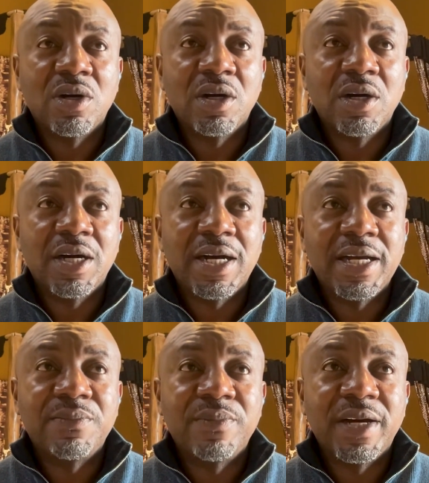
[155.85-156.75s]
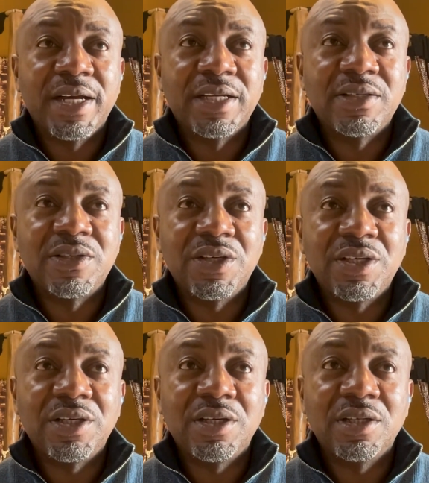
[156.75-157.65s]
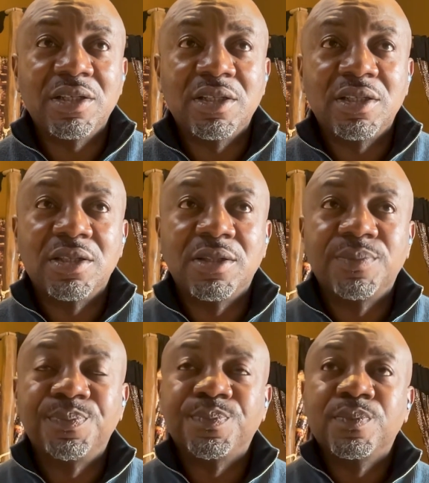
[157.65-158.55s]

I see a